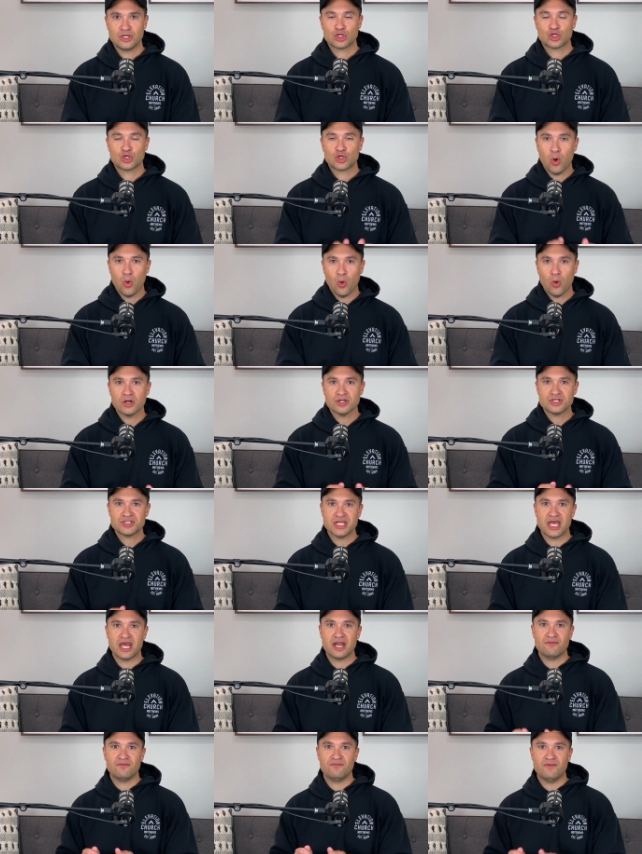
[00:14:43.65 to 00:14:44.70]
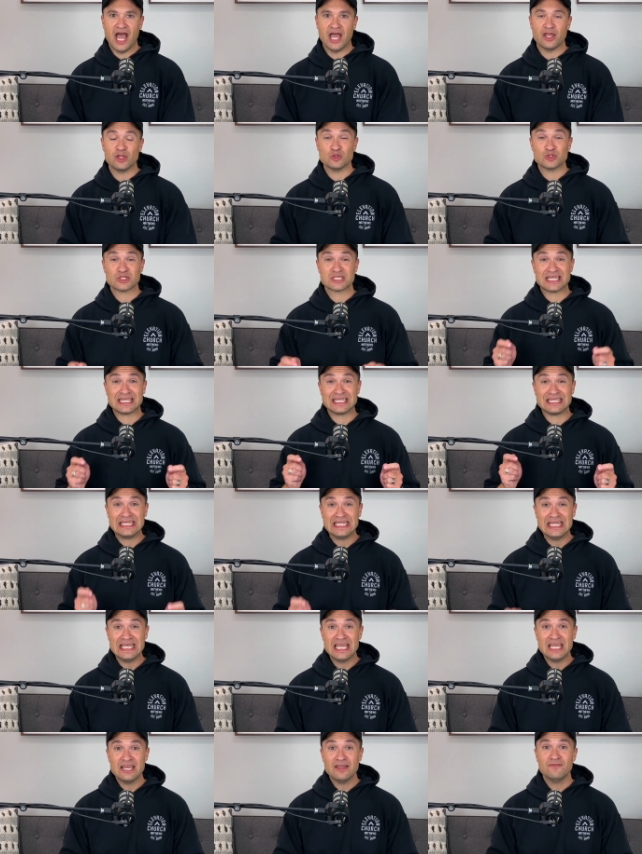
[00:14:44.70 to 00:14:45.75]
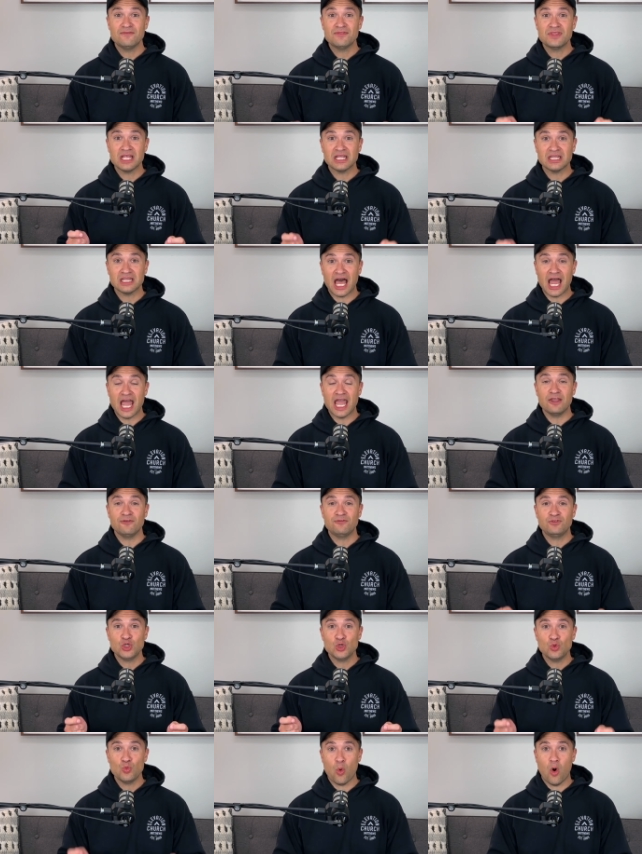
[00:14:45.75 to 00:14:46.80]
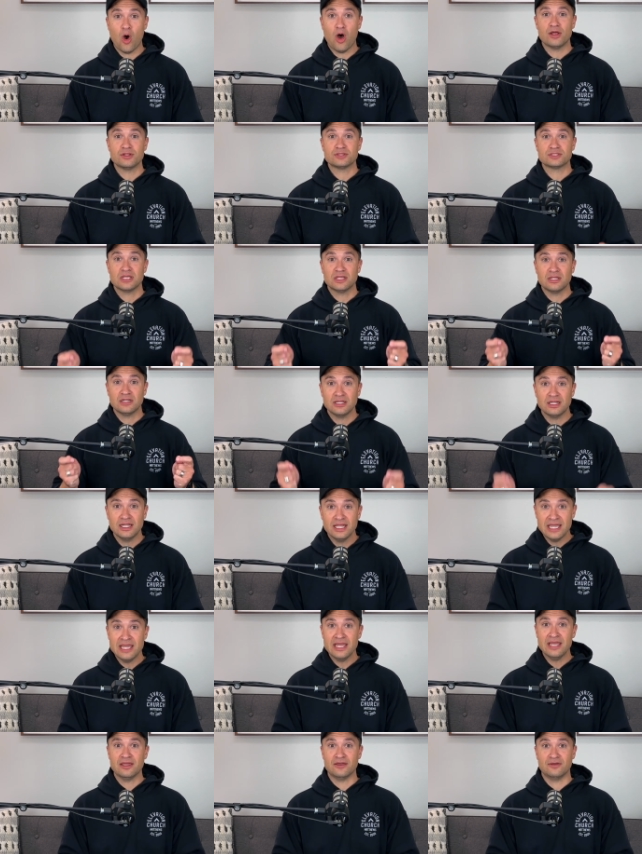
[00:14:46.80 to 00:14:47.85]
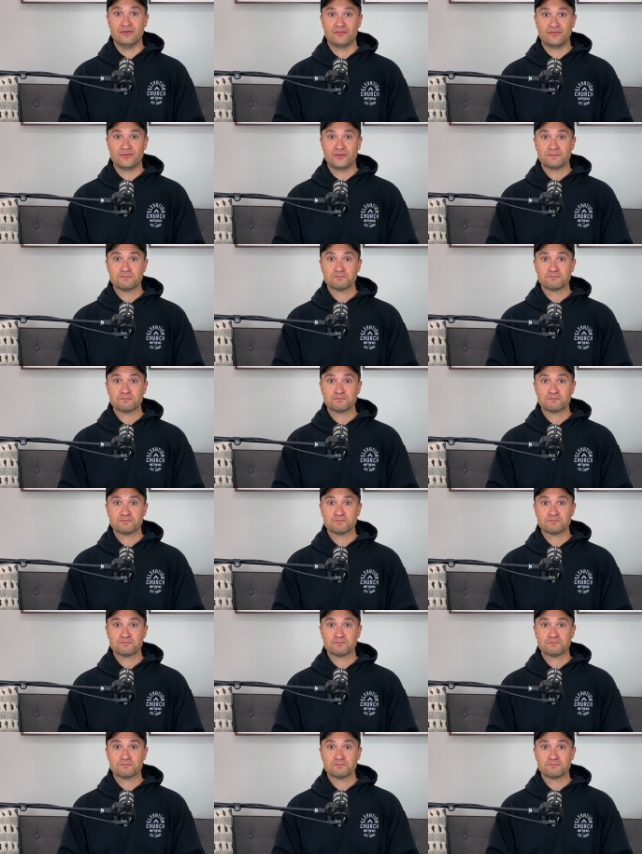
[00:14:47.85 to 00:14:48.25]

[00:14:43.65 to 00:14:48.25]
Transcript: Core set of values. Live the life you want to live.